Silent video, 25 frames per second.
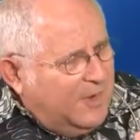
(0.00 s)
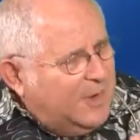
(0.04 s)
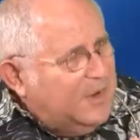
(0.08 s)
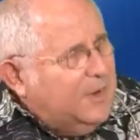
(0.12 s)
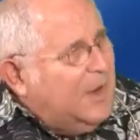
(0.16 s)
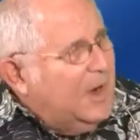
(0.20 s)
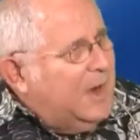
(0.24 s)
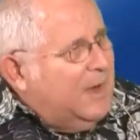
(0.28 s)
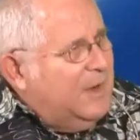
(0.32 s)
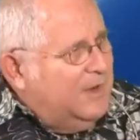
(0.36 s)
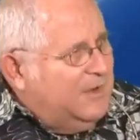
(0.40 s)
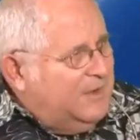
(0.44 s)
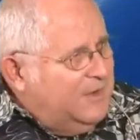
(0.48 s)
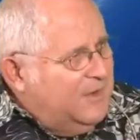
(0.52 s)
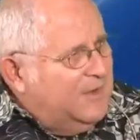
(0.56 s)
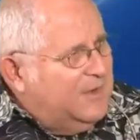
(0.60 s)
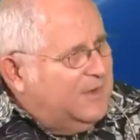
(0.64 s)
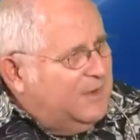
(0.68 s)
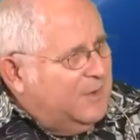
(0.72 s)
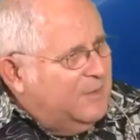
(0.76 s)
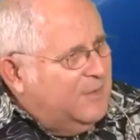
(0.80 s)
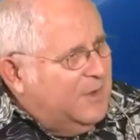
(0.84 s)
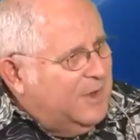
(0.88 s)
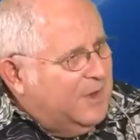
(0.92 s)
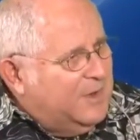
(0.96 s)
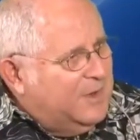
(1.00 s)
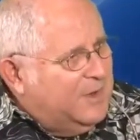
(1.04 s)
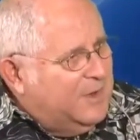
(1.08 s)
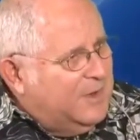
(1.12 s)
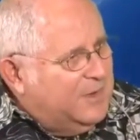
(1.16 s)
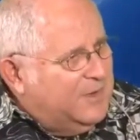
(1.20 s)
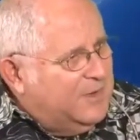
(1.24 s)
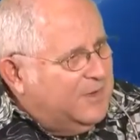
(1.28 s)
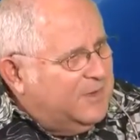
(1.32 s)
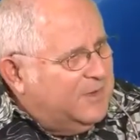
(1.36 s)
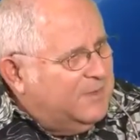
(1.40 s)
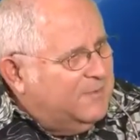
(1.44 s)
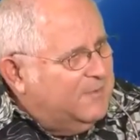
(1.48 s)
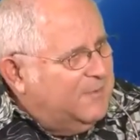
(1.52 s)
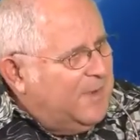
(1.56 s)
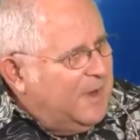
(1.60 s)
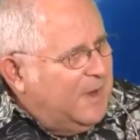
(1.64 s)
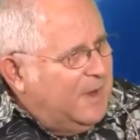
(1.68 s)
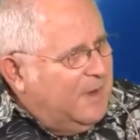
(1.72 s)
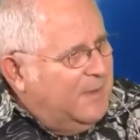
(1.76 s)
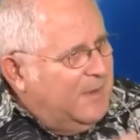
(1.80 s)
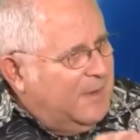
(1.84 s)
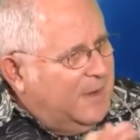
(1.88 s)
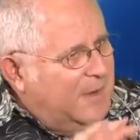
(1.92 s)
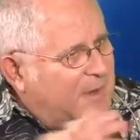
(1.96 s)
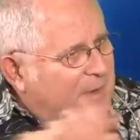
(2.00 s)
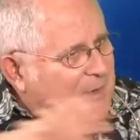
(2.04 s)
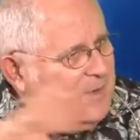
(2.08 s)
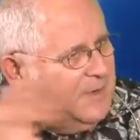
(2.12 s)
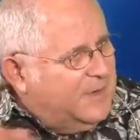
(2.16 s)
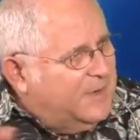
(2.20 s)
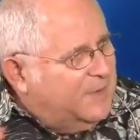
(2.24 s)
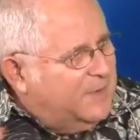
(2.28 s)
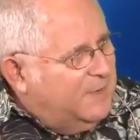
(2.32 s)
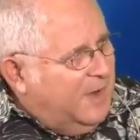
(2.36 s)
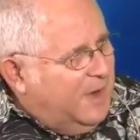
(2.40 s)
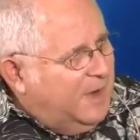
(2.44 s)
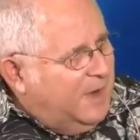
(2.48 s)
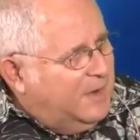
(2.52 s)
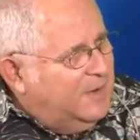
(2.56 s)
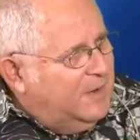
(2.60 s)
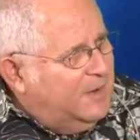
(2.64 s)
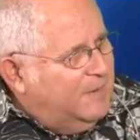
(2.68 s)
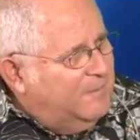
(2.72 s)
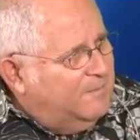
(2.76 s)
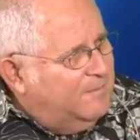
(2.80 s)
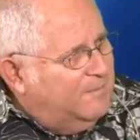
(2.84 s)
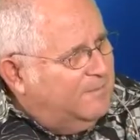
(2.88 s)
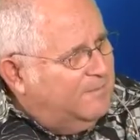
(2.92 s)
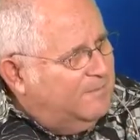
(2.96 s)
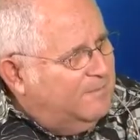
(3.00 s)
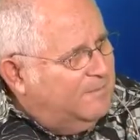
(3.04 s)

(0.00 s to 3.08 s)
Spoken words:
I got a system like this, I could expand it,